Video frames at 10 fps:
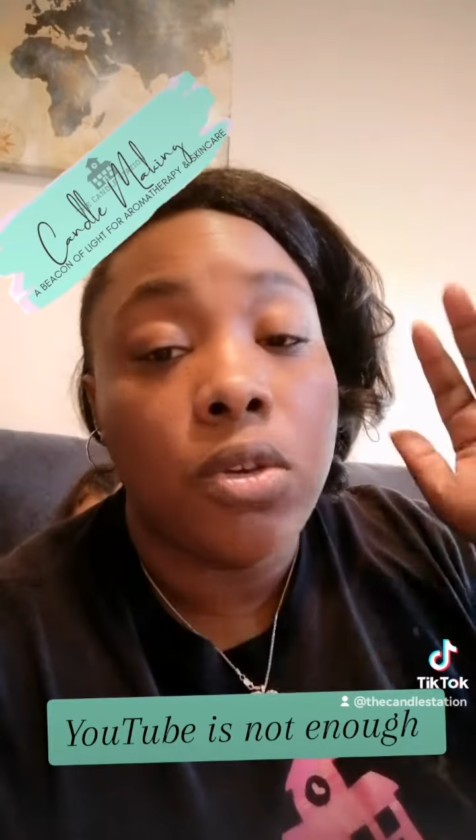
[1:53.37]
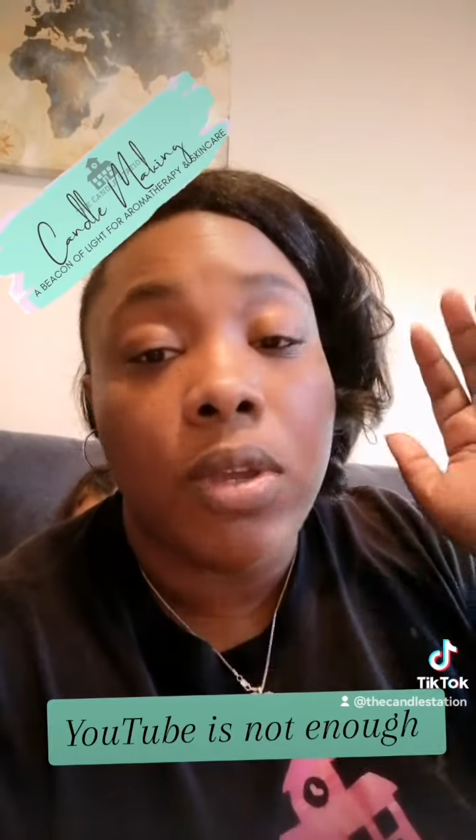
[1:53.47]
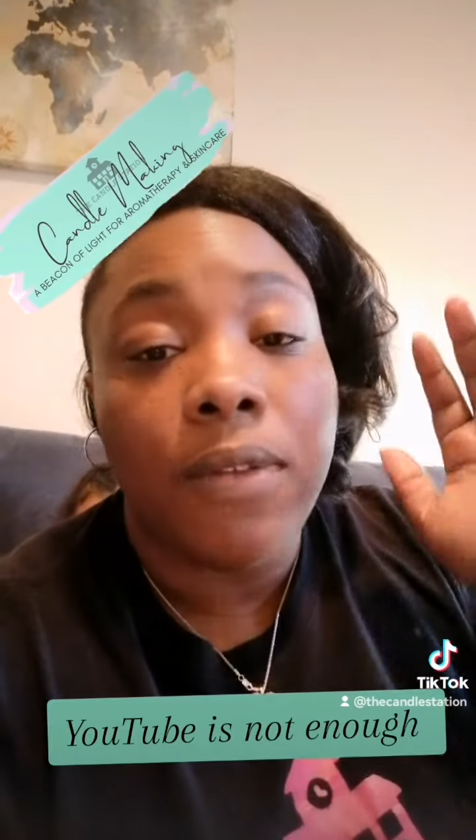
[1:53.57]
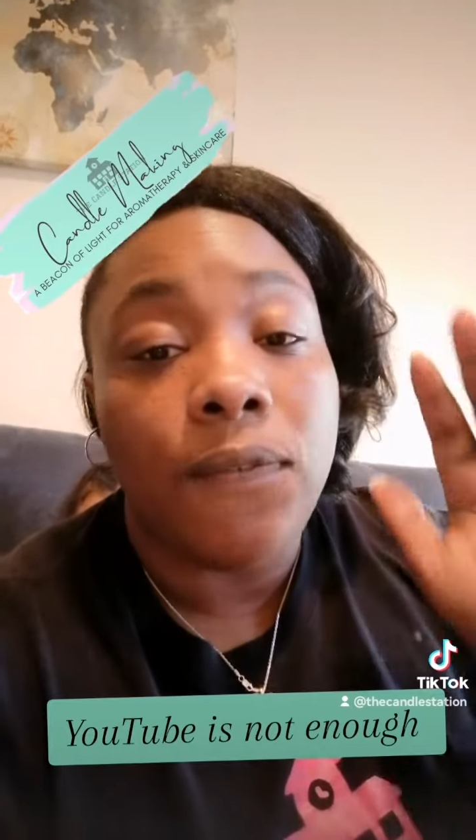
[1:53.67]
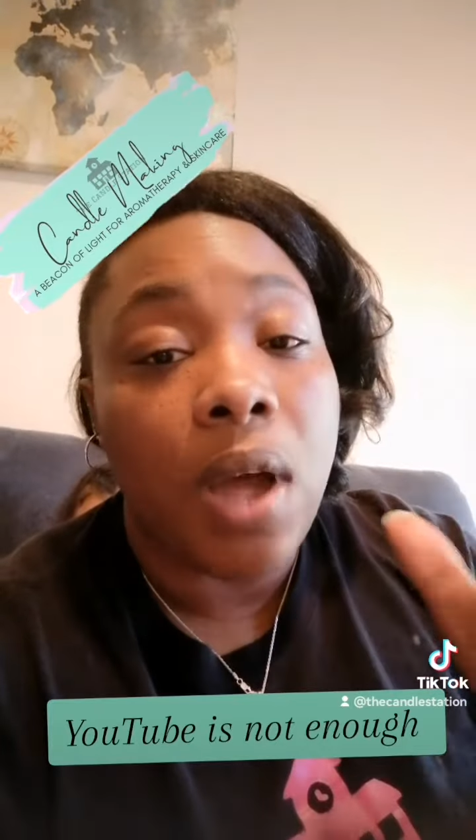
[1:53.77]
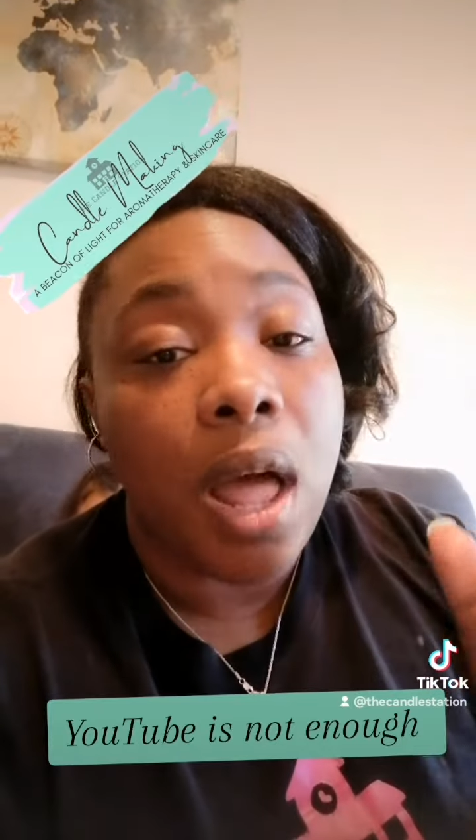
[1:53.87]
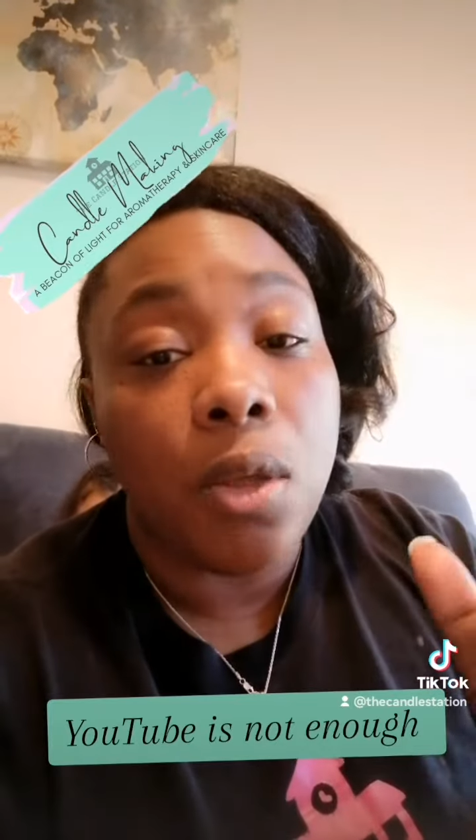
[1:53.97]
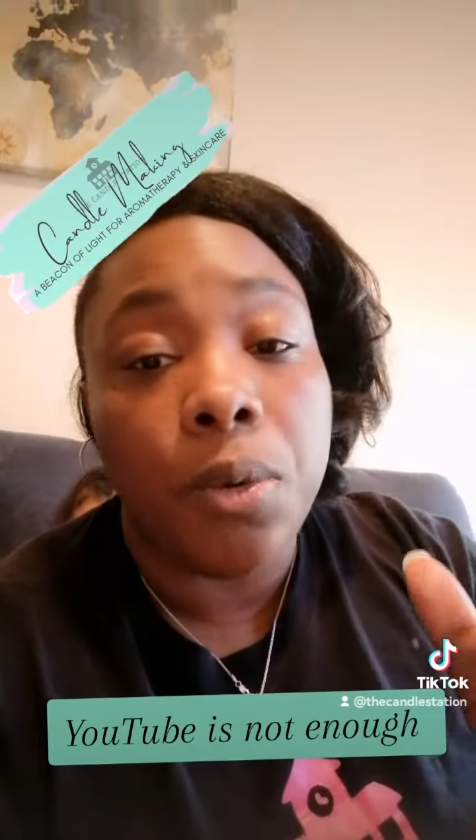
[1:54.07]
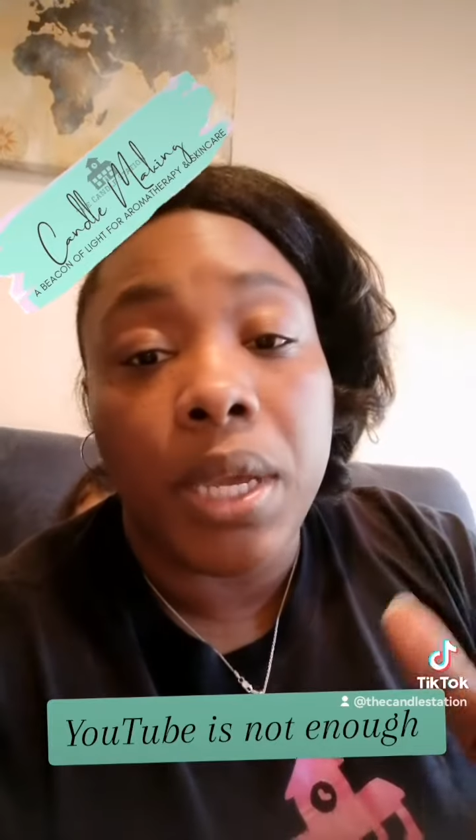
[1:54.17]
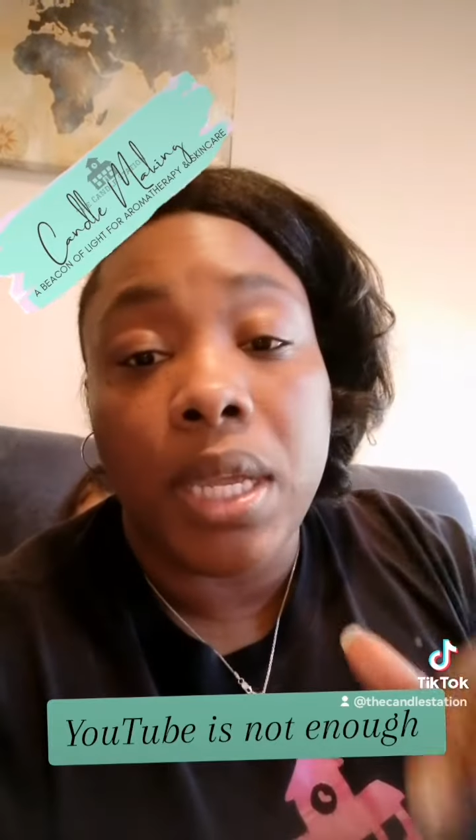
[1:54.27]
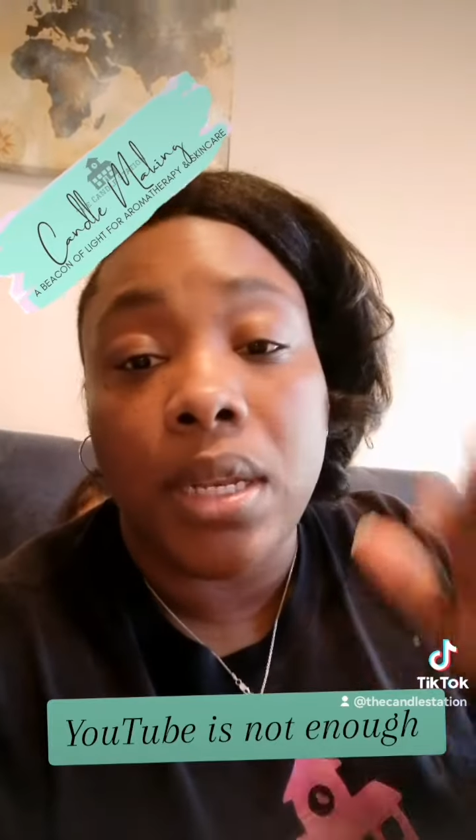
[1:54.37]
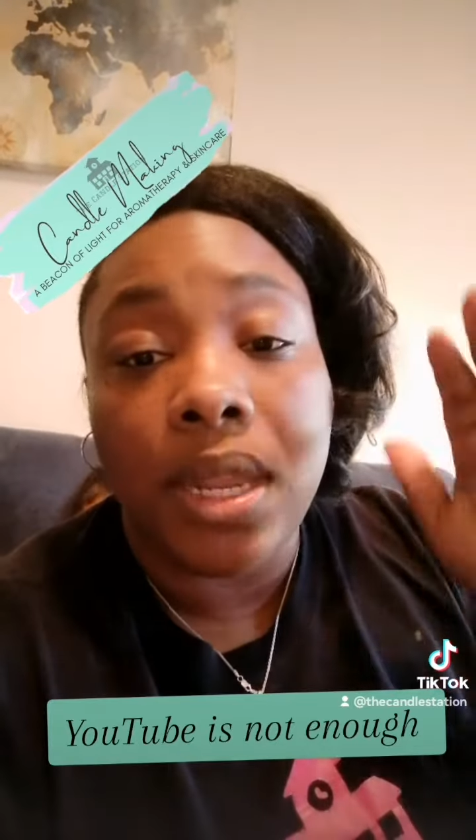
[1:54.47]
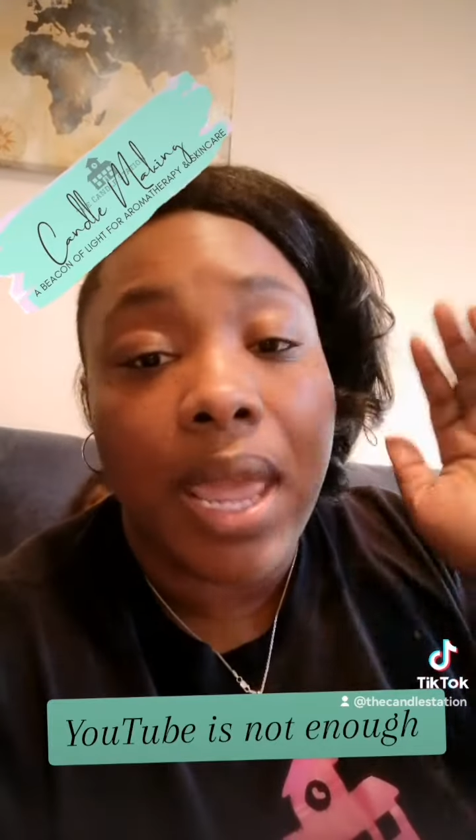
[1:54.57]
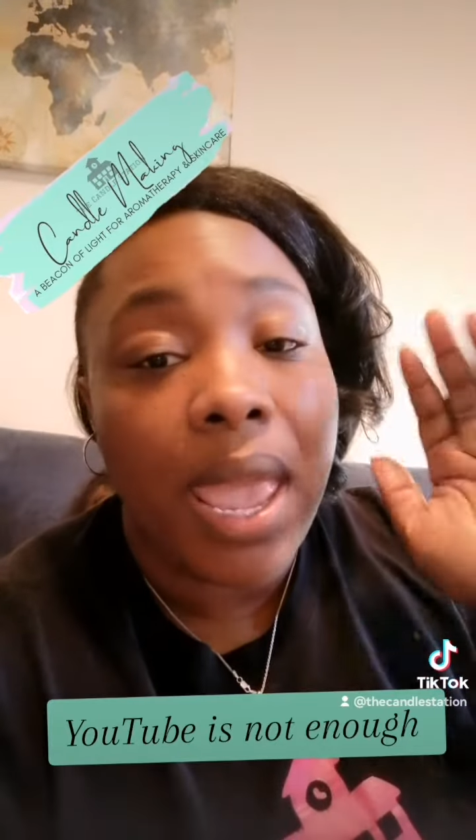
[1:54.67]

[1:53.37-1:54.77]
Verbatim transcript: You can follow it.